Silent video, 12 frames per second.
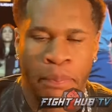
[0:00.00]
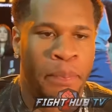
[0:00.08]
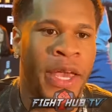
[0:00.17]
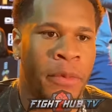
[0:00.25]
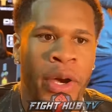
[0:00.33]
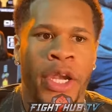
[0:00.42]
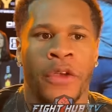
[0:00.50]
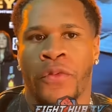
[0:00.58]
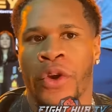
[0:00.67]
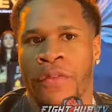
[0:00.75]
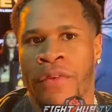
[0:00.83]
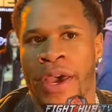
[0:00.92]
big money for
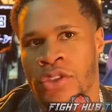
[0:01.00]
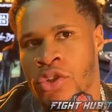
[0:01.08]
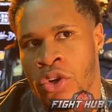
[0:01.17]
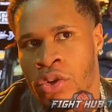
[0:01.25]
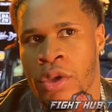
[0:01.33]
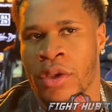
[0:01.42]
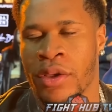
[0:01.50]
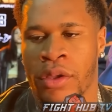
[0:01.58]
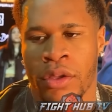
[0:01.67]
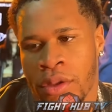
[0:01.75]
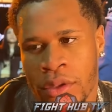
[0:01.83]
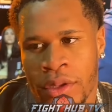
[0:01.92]
the fight. So
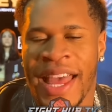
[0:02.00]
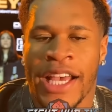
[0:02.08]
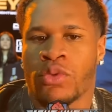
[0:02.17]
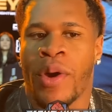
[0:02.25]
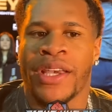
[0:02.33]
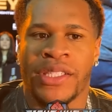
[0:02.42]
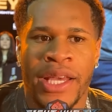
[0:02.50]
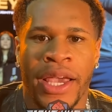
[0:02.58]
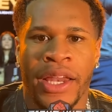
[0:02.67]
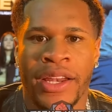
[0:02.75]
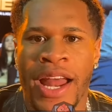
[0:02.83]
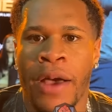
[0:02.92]
that's why he's taking
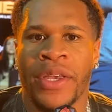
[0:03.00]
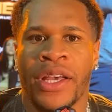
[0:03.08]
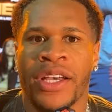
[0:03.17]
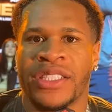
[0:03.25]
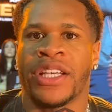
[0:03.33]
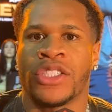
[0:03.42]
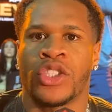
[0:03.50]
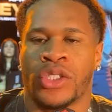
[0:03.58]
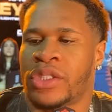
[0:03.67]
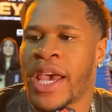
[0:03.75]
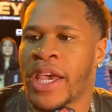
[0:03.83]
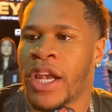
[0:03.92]
it, not because he's
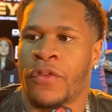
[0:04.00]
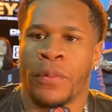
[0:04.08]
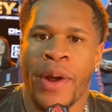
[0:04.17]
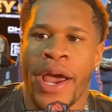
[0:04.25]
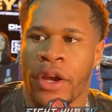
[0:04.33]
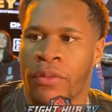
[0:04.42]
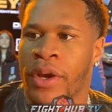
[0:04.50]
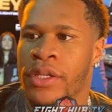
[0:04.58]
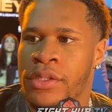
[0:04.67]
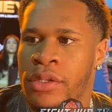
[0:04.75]
taking it for bragging rights.